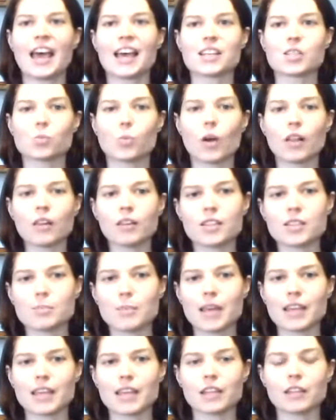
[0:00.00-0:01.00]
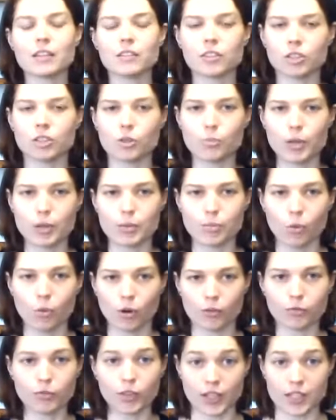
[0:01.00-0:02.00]
as well as make it a little bit
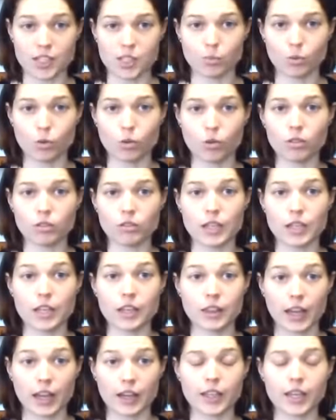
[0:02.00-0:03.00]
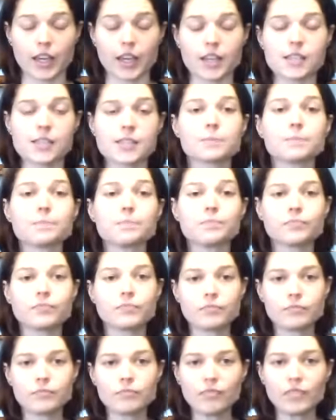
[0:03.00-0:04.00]
more flexible in that case.
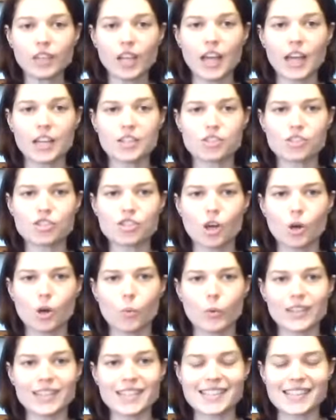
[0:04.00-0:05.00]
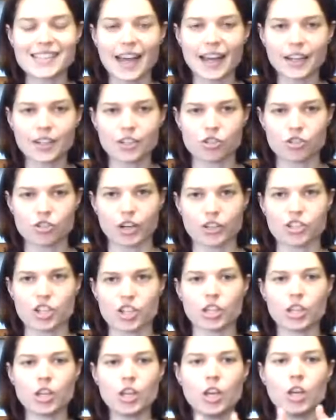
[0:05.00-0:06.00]
And so with static
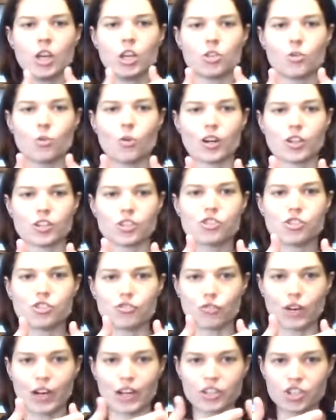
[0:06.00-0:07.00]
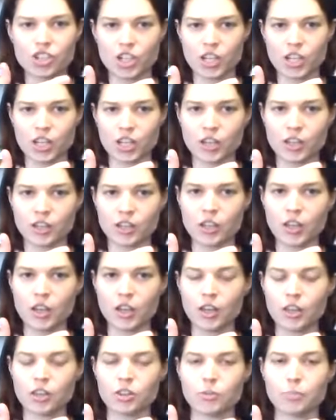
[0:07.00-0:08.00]
stretching, you are stretching
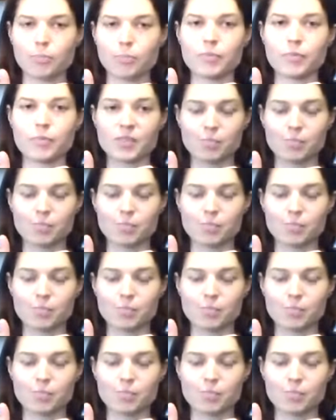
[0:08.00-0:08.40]
the